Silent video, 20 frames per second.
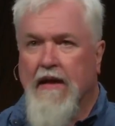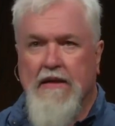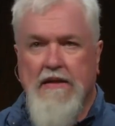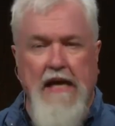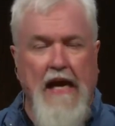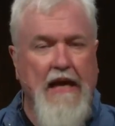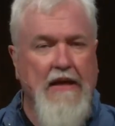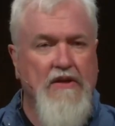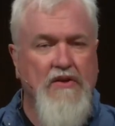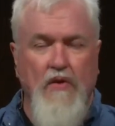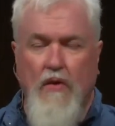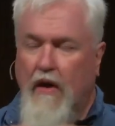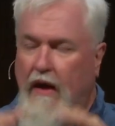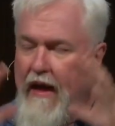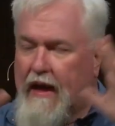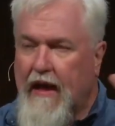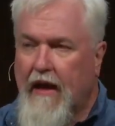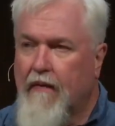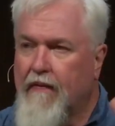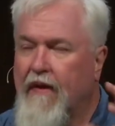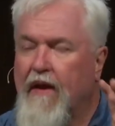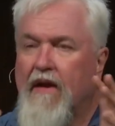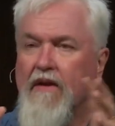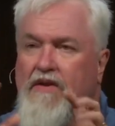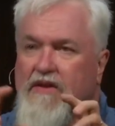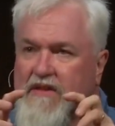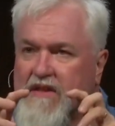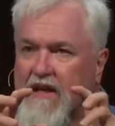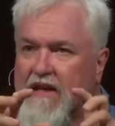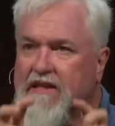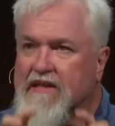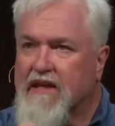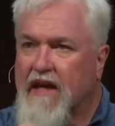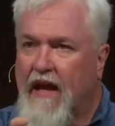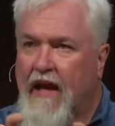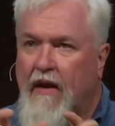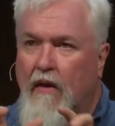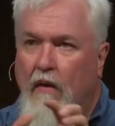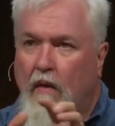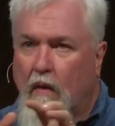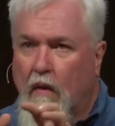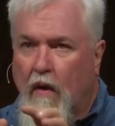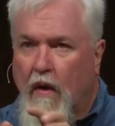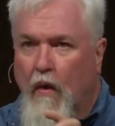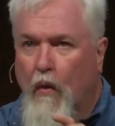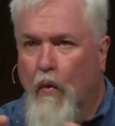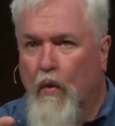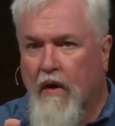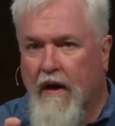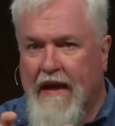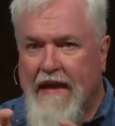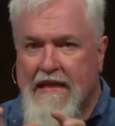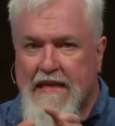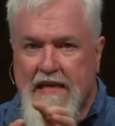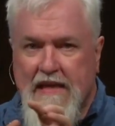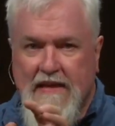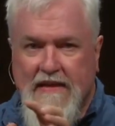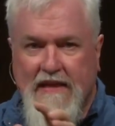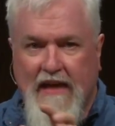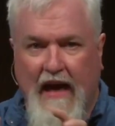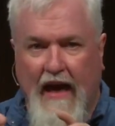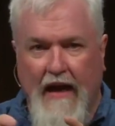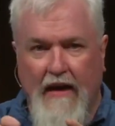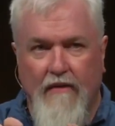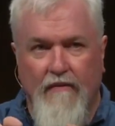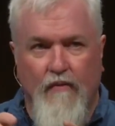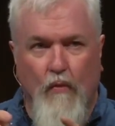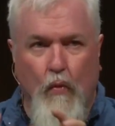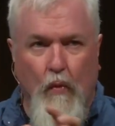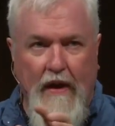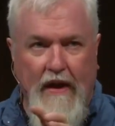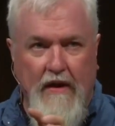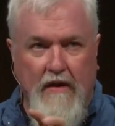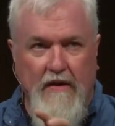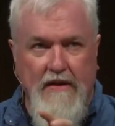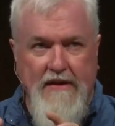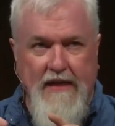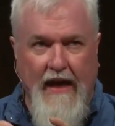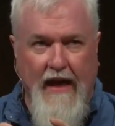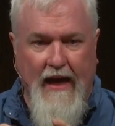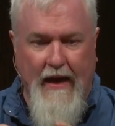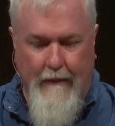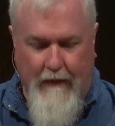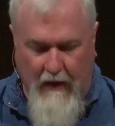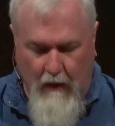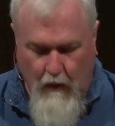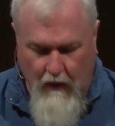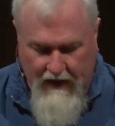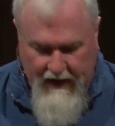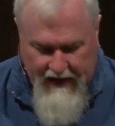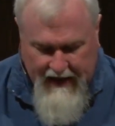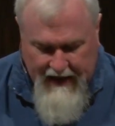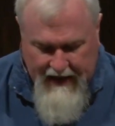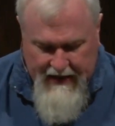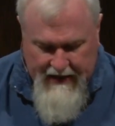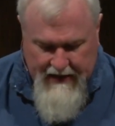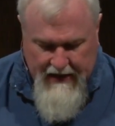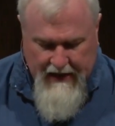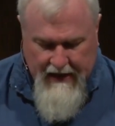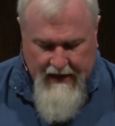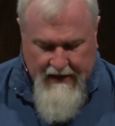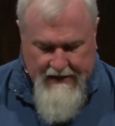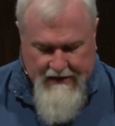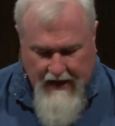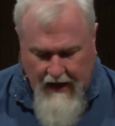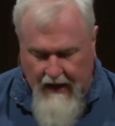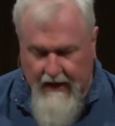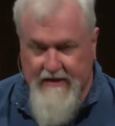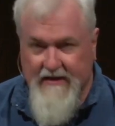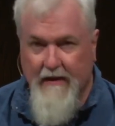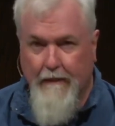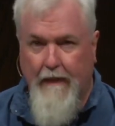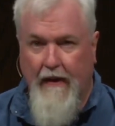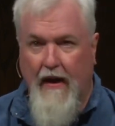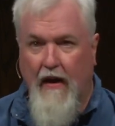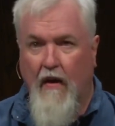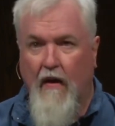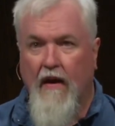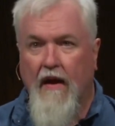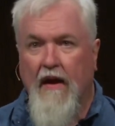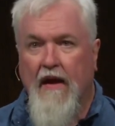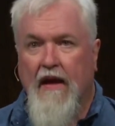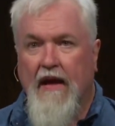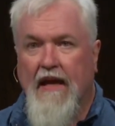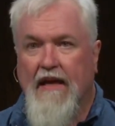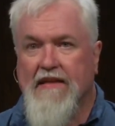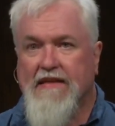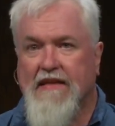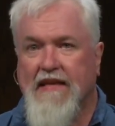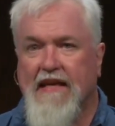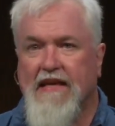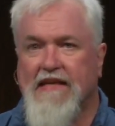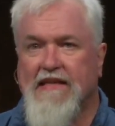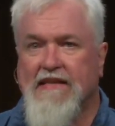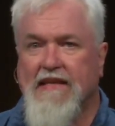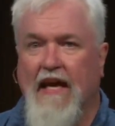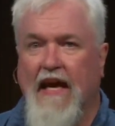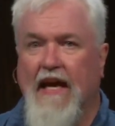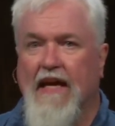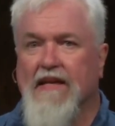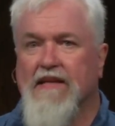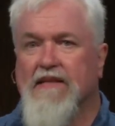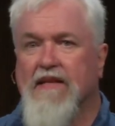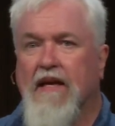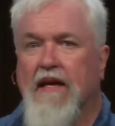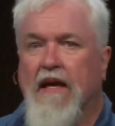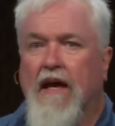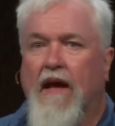Talk to any, just it's, you know, we're in this kind of weird time. And what he talks about is he says